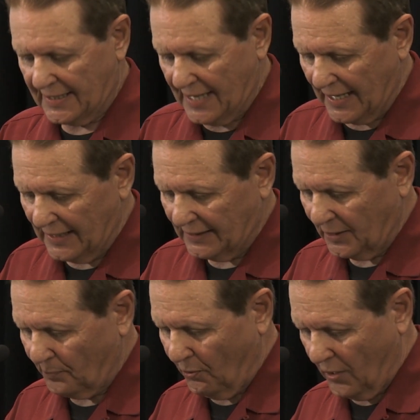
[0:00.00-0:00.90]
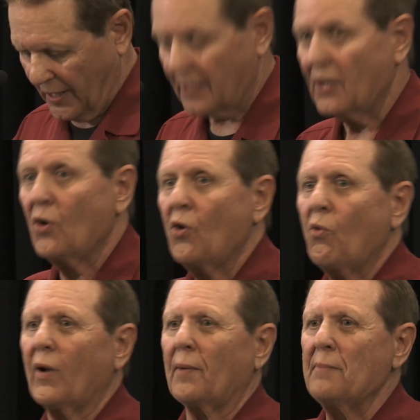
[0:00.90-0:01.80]
to getting to the point
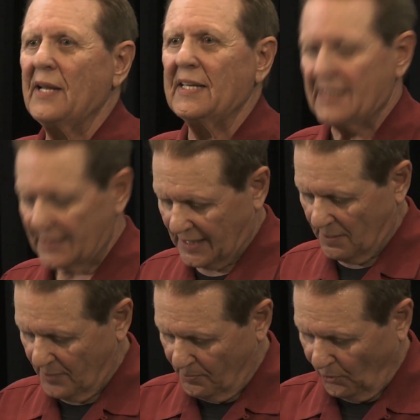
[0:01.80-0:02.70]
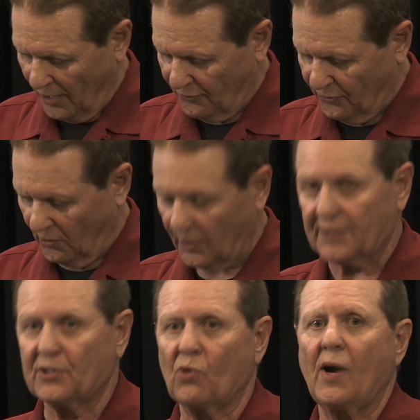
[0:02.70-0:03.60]
where millions can be brought
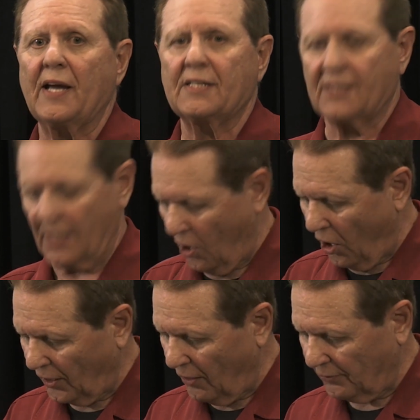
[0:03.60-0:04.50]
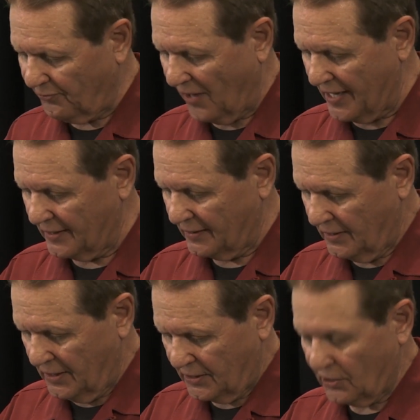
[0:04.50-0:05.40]
forward to wage the all-out
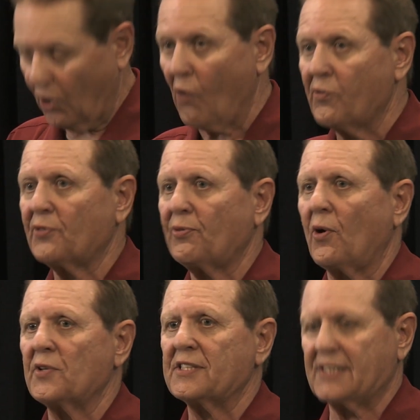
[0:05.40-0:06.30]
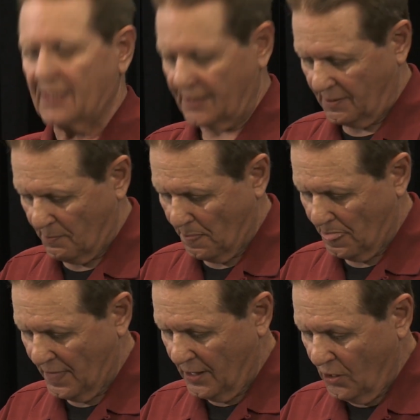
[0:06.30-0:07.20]
fight to overthrow this
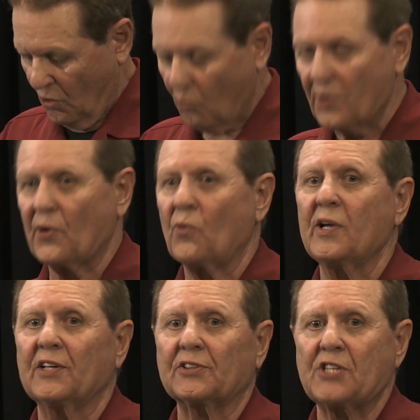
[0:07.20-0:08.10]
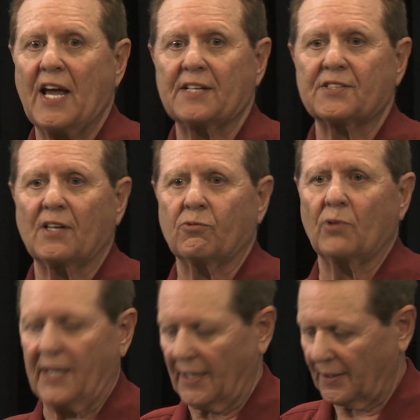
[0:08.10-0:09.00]
system with a real chance
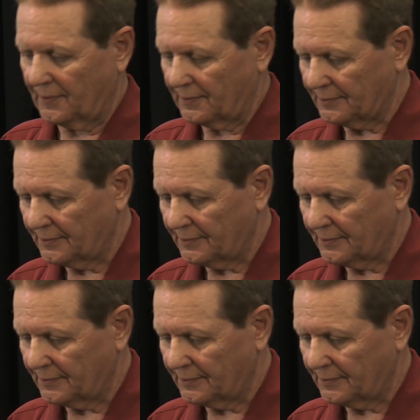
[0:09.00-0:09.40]
of winning.